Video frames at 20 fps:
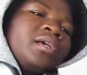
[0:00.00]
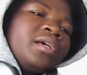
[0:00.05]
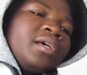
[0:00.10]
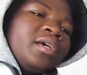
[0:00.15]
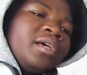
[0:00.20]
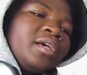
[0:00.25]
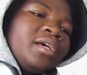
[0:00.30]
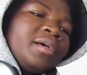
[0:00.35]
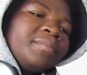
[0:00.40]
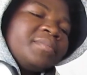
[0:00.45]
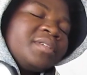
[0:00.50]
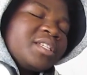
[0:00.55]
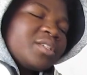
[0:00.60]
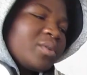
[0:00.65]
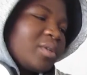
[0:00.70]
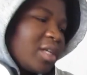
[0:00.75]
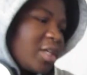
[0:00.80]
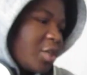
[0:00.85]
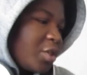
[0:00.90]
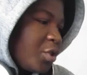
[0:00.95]
I'm just
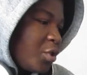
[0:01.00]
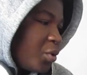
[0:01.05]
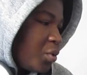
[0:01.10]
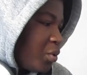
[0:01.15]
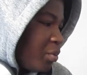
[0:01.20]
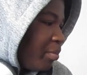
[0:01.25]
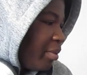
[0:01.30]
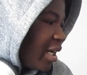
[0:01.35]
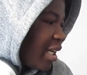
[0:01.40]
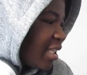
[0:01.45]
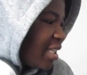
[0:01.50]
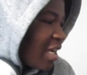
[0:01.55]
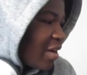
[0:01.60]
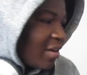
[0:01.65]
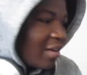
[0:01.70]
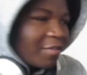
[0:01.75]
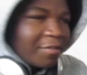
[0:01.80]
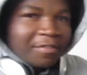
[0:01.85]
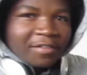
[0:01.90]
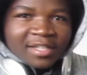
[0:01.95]
gonna do break
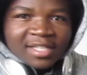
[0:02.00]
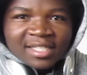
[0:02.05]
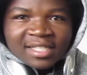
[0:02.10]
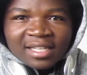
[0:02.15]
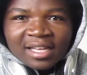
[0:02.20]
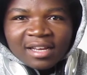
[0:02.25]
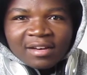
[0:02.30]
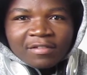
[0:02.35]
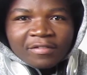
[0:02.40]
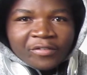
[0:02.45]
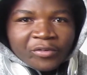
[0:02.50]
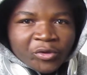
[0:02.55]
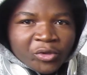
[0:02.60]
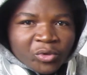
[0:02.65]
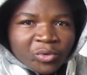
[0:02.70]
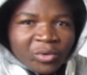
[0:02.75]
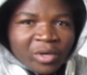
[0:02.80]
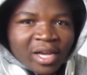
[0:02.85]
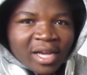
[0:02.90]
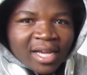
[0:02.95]
down a freestyle for
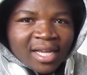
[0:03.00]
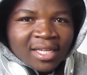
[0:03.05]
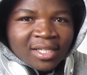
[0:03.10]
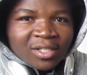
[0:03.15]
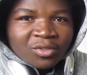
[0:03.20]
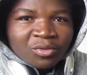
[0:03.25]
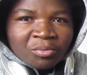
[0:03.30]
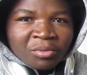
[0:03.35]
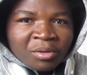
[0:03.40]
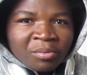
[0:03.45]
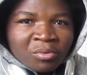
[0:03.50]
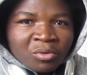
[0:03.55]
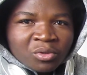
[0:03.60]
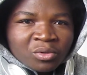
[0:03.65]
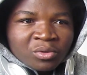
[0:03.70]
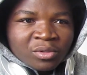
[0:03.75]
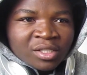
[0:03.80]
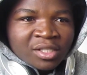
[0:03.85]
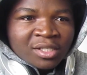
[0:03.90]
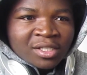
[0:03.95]
you guys to be able
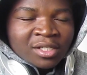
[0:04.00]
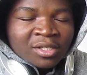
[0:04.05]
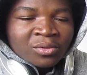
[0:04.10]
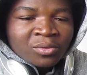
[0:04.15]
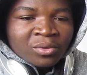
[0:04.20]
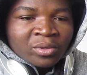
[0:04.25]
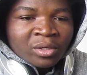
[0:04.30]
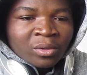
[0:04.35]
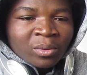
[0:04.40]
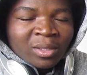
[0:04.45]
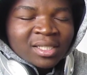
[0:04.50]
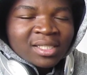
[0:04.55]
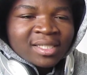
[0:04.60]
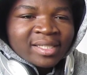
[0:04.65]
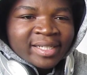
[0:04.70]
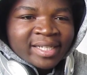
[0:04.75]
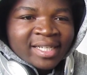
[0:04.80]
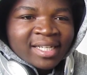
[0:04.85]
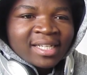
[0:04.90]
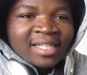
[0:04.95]
to see what
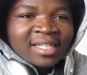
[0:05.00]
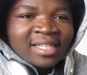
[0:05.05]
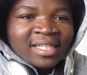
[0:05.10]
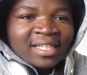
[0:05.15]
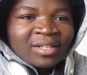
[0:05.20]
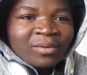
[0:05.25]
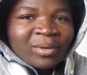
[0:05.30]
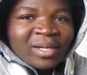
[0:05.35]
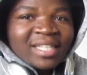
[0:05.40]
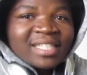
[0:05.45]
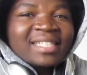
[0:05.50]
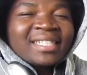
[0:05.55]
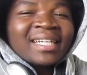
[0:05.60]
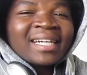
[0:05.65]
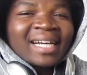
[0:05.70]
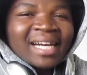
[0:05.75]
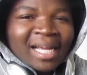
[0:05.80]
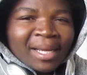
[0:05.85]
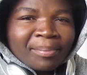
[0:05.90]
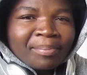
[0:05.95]
is
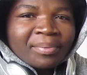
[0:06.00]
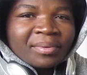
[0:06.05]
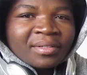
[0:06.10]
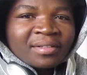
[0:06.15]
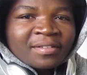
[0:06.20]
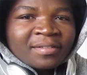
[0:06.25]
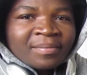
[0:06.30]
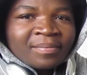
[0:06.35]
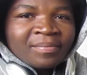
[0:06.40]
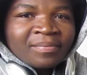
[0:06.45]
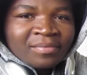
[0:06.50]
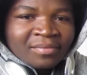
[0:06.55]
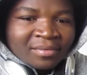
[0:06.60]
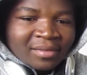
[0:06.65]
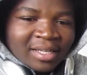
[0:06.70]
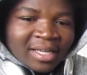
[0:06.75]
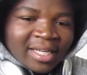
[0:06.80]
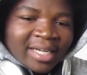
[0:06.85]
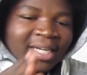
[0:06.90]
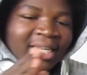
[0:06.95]
rap,
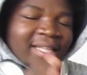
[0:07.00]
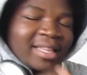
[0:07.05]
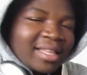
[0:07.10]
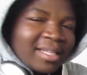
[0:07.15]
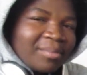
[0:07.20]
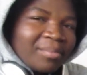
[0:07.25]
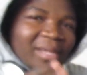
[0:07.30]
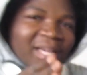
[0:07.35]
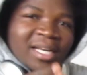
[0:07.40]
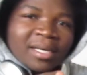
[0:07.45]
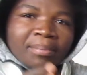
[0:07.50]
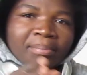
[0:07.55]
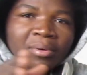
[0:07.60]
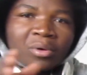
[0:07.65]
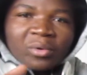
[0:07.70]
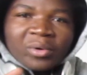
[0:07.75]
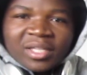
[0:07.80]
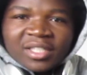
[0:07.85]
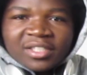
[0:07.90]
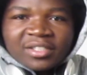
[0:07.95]
rhythm and
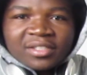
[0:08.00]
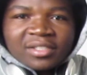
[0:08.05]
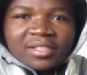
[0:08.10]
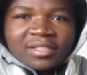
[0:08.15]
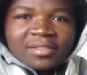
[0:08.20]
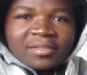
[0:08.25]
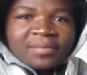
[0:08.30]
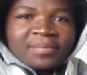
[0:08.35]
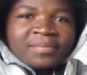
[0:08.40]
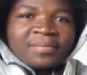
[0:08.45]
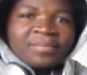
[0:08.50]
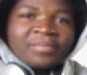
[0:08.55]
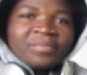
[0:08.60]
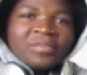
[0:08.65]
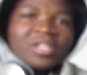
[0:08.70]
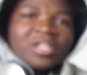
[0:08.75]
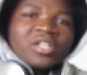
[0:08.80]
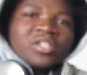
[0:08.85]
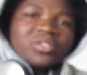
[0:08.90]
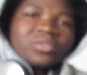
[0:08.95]
poetry.
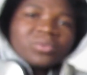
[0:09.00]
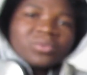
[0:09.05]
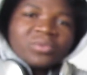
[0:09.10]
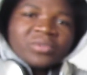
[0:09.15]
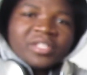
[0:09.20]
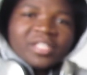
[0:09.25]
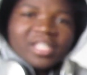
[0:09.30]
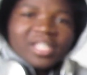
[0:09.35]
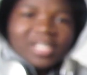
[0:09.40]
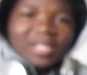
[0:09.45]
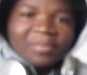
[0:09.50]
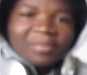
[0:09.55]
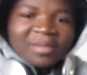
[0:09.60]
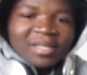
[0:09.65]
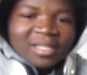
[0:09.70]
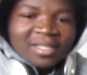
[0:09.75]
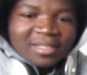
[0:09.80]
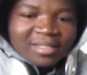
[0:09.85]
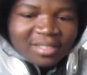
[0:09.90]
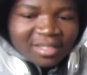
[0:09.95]
So yeah,
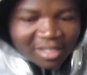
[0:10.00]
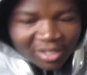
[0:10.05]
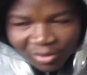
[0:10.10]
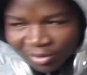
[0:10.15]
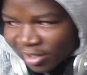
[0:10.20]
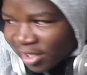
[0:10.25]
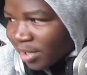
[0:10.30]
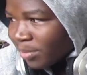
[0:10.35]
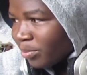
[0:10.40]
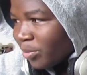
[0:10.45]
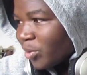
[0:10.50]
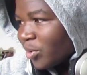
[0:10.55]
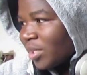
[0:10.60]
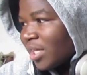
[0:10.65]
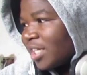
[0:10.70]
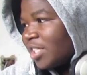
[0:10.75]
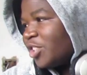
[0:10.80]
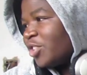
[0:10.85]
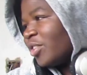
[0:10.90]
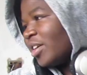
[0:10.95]
man, can you just mute
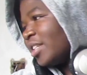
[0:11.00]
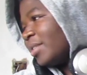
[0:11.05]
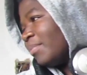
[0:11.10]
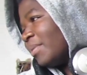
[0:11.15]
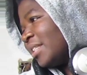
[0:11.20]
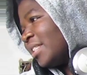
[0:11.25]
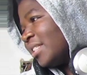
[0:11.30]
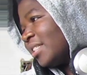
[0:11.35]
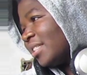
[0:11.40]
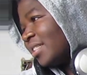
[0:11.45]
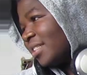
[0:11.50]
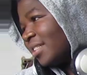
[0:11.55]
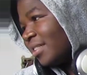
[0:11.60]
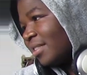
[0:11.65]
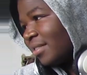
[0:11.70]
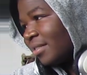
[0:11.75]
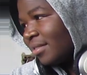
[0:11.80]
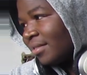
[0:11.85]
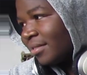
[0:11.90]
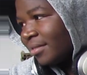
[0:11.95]
that joint, Maji?
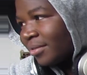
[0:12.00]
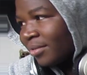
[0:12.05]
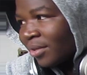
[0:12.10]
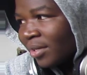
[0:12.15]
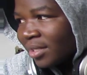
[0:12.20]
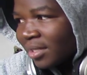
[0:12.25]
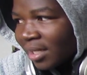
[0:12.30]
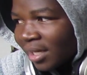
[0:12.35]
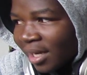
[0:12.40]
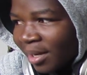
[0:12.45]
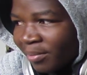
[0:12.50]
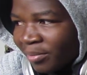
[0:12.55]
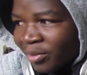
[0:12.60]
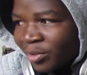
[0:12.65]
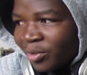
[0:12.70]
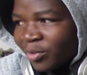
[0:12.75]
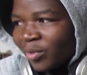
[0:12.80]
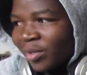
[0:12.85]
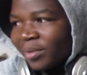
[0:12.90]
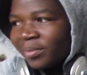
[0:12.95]
This is a
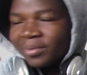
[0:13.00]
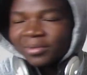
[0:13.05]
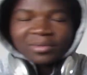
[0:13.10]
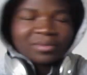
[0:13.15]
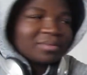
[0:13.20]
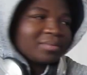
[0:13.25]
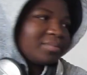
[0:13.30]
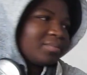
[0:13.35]
mute waffle.